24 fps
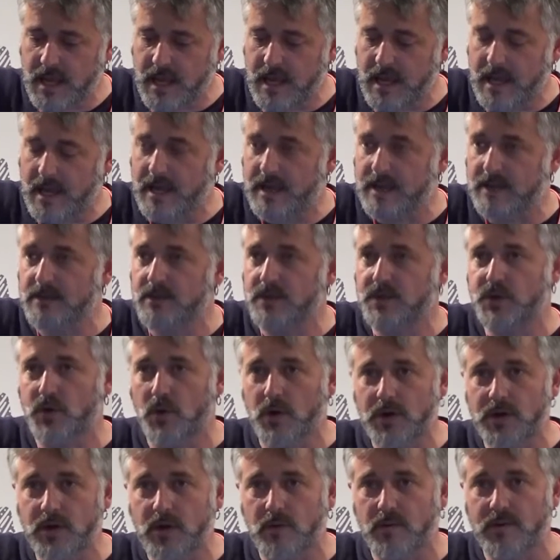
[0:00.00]
and
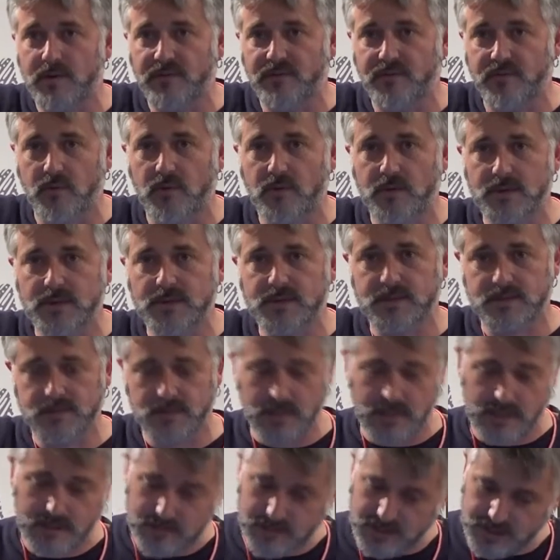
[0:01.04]
join our efforts
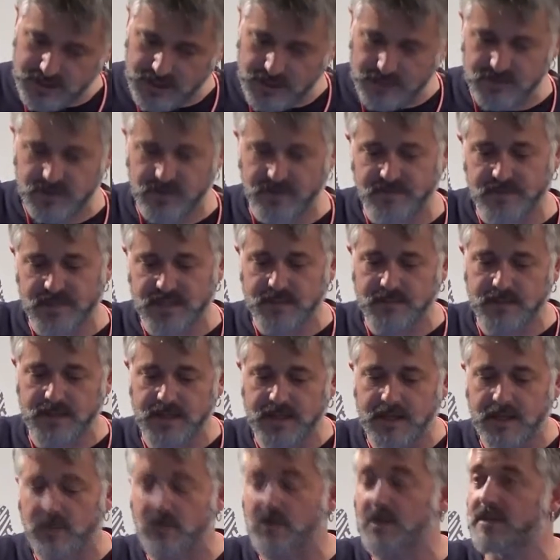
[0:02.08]
in the terms of
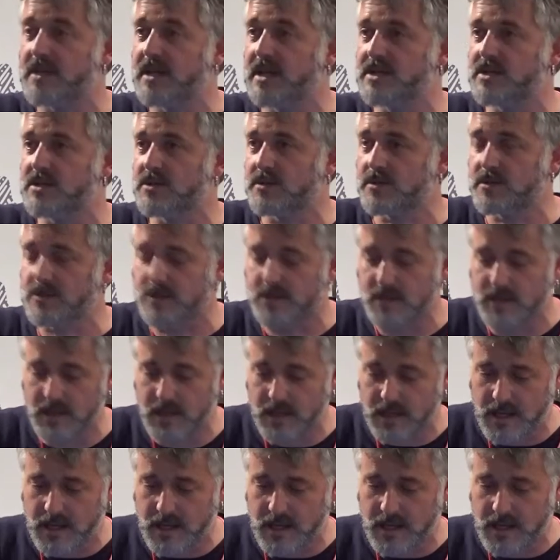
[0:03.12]
visibility, coordination,